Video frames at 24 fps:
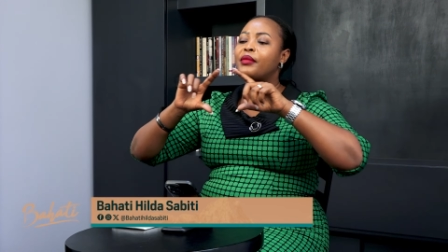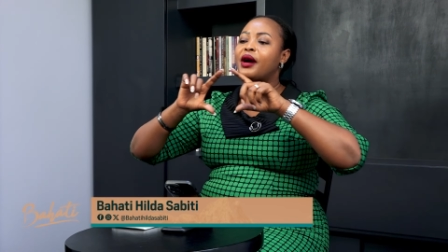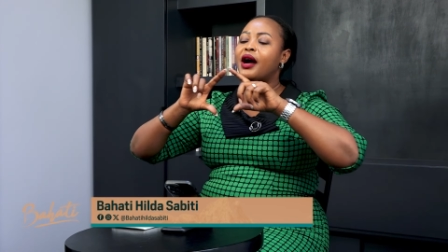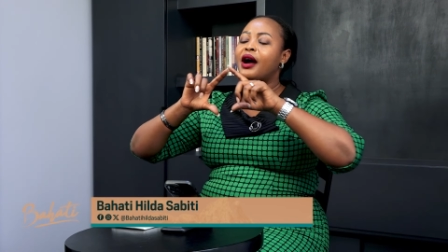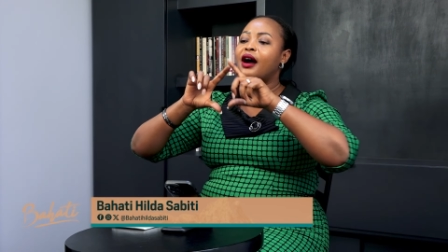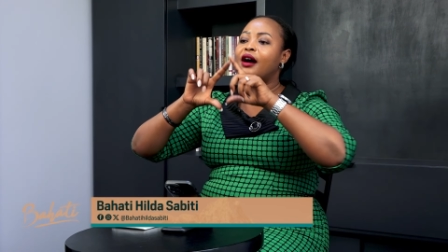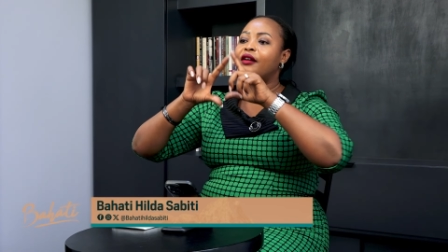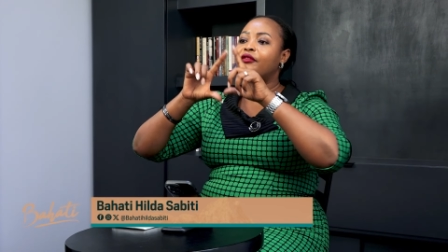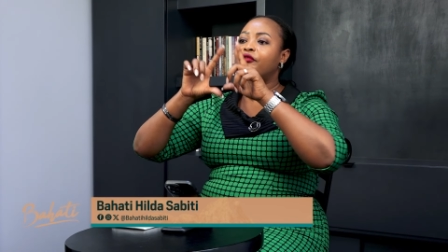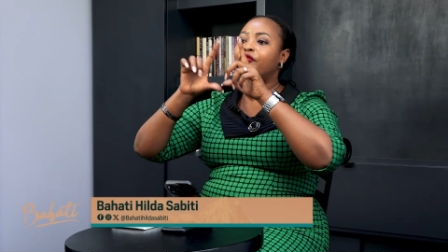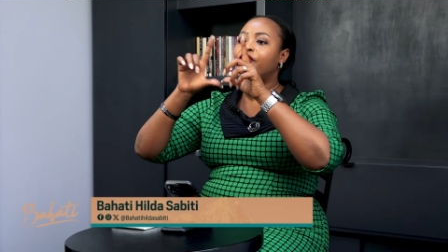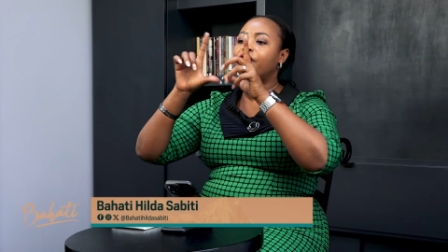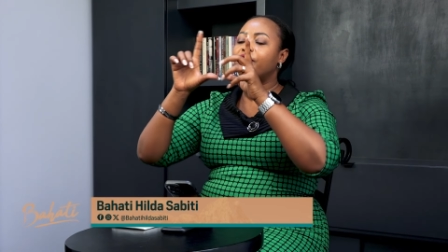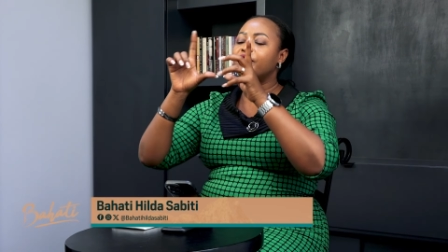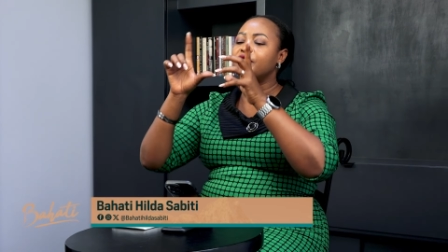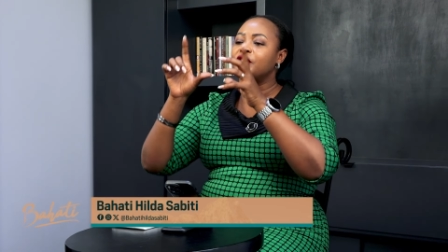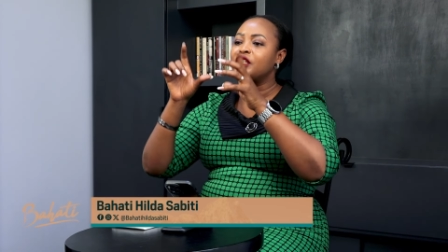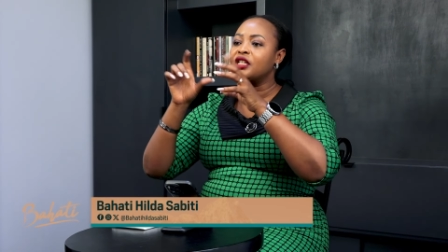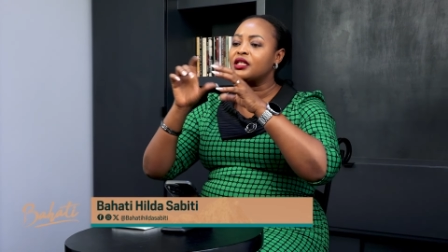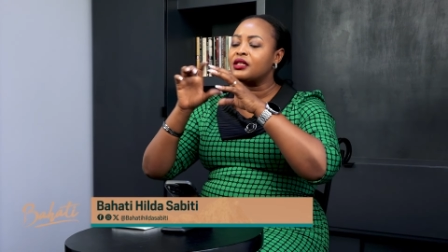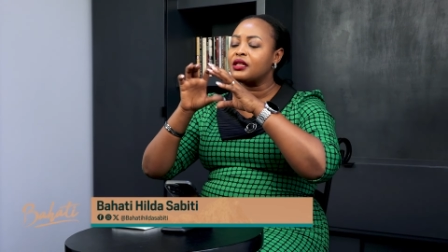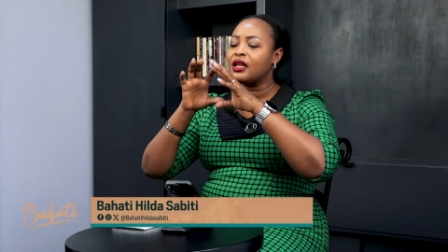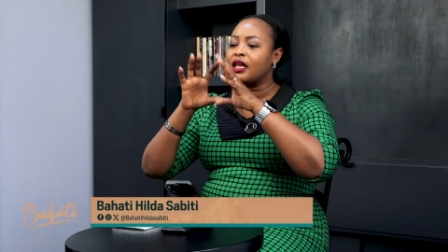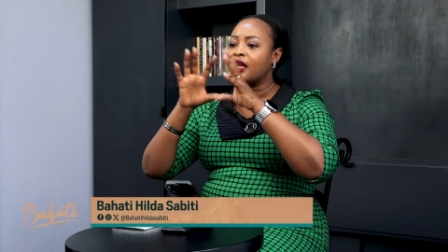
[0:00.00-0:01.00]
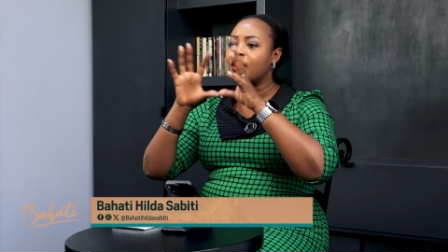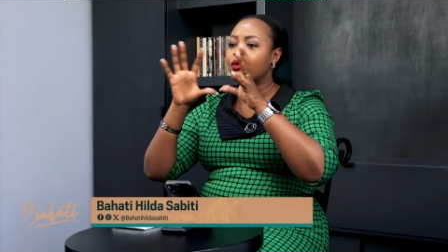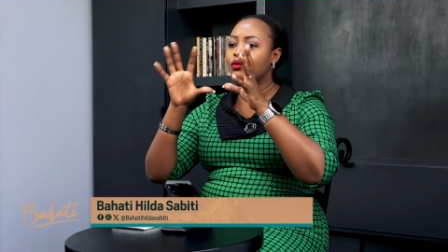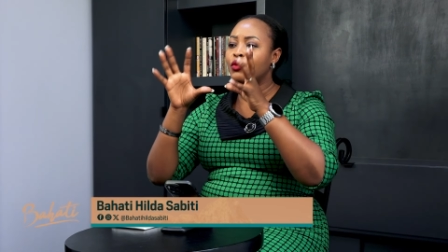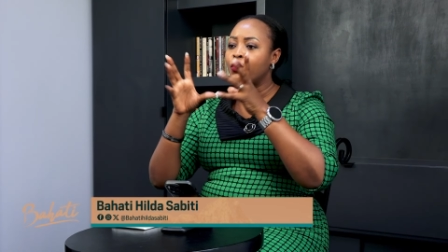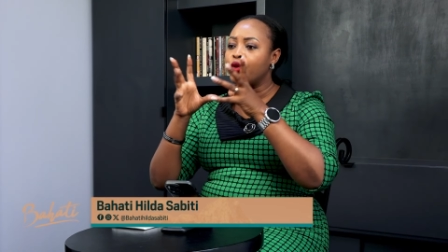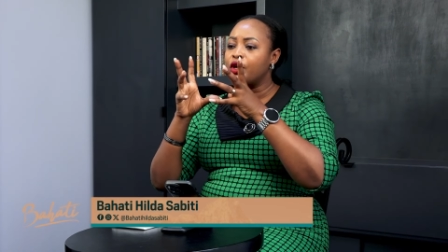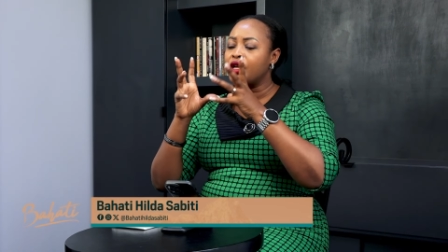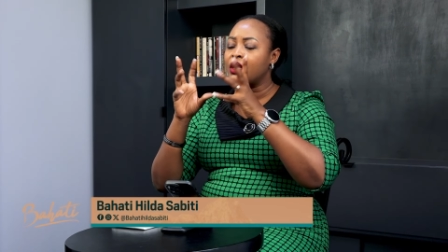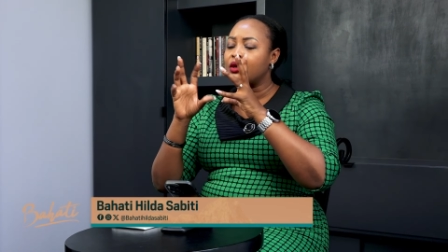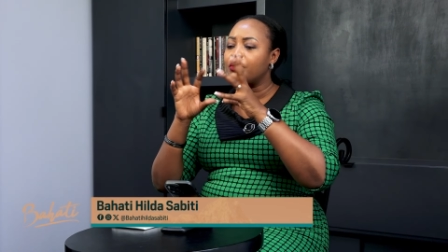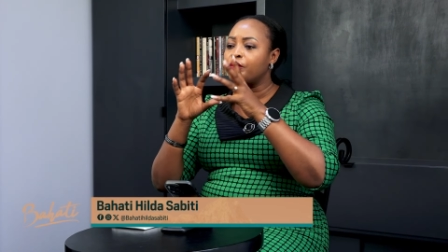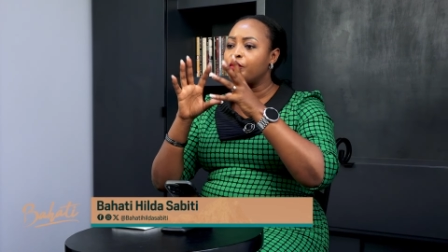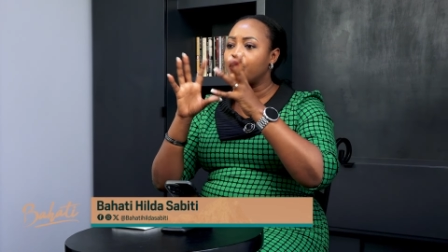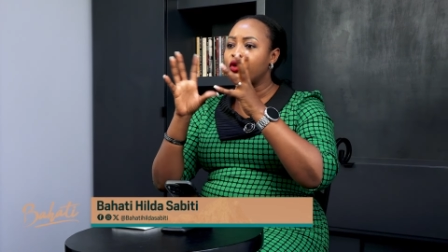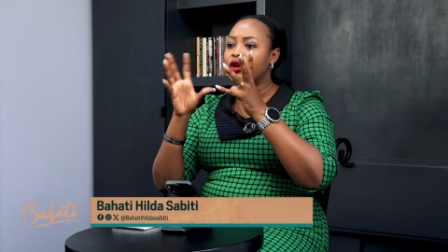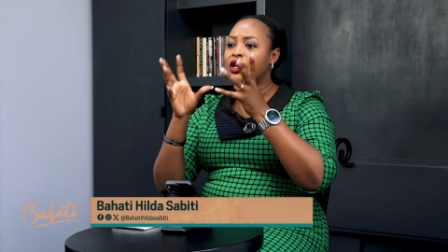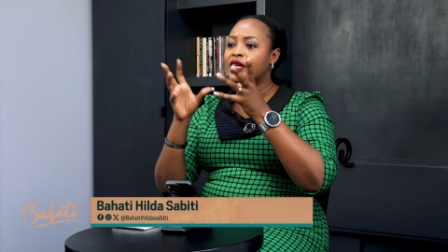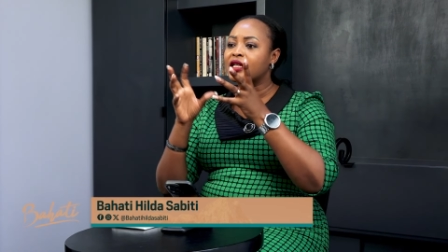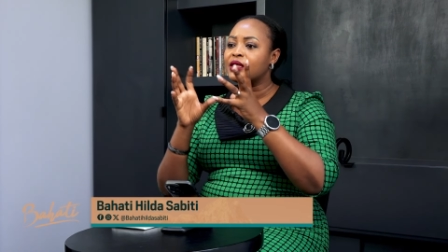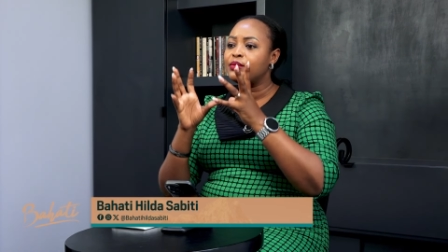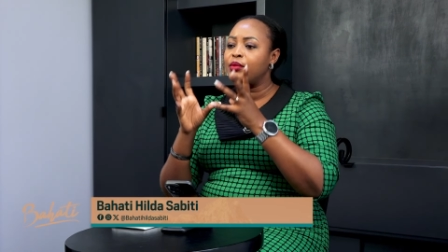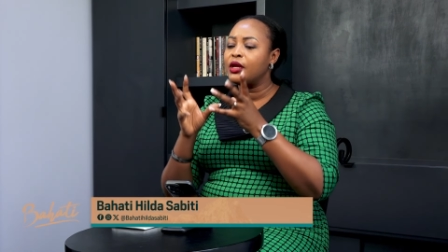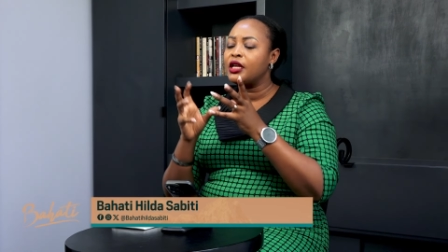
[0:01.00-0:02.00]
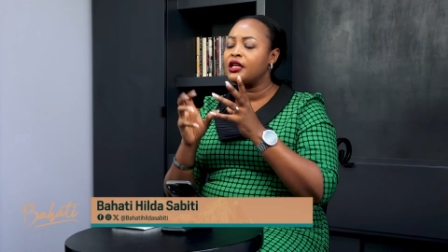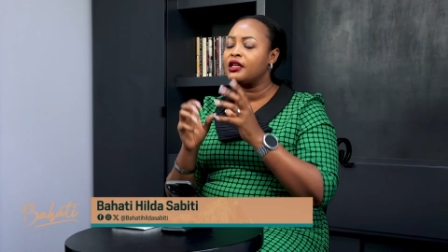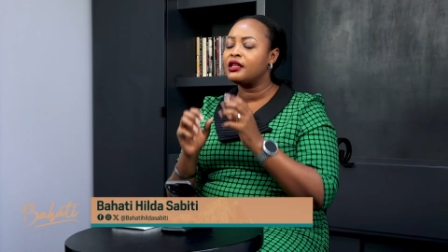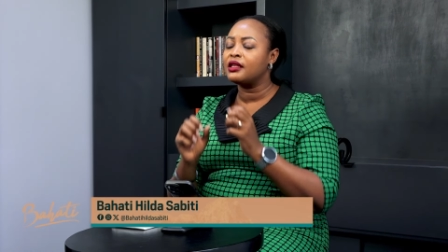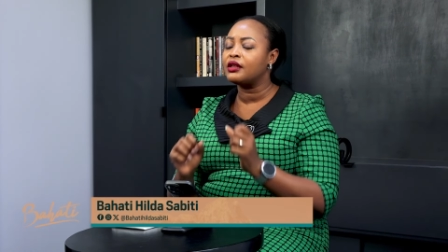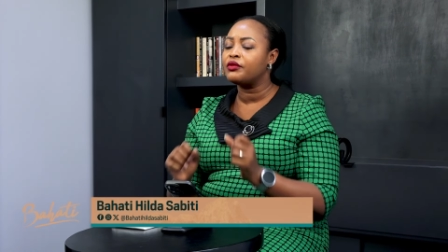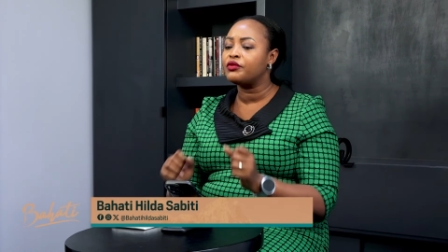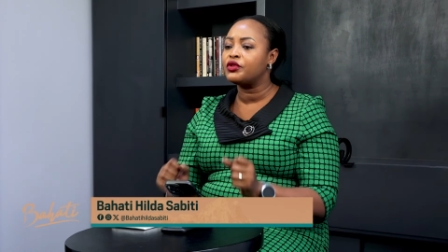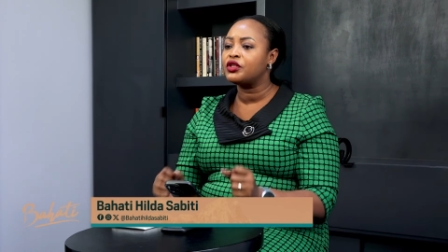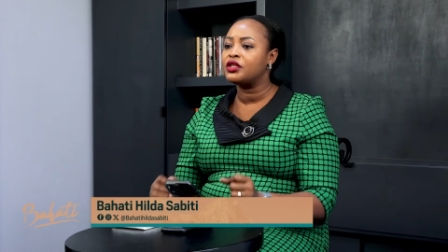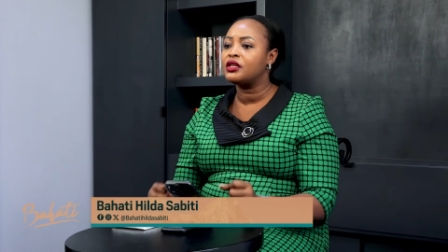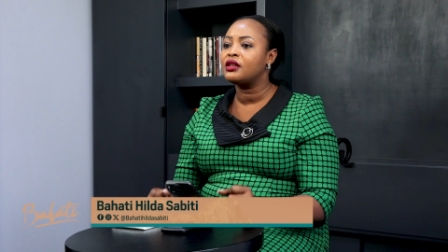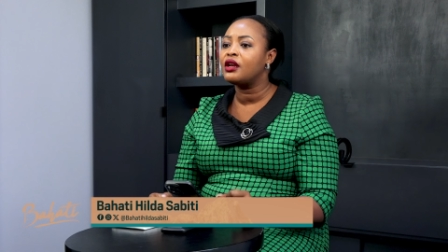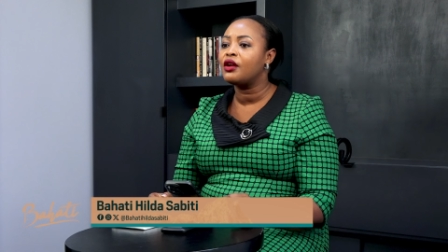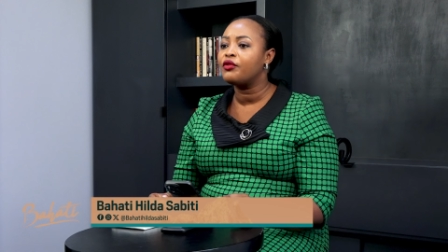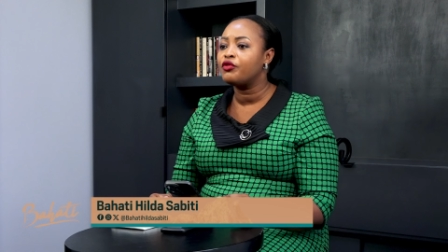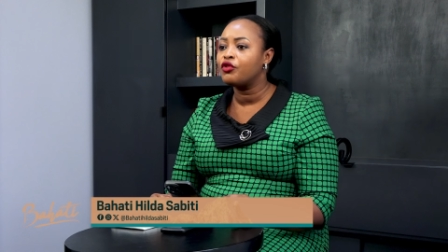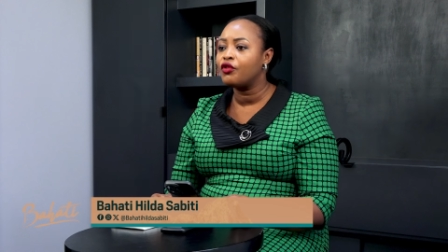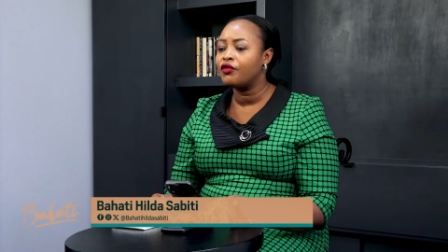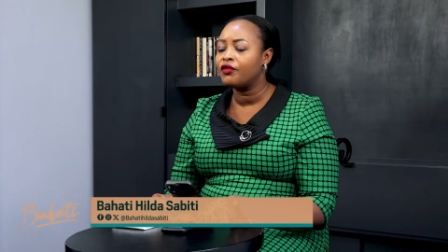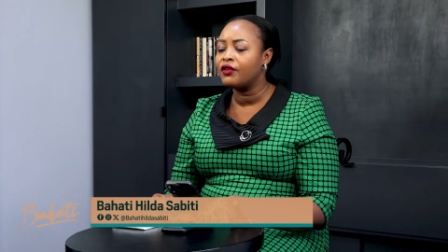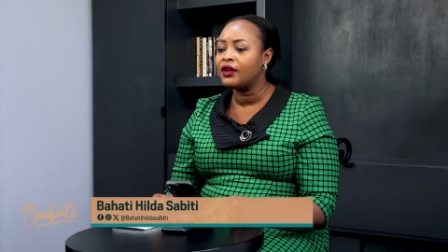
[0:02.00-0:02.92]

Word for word: have just like we were, we were explaining the scenario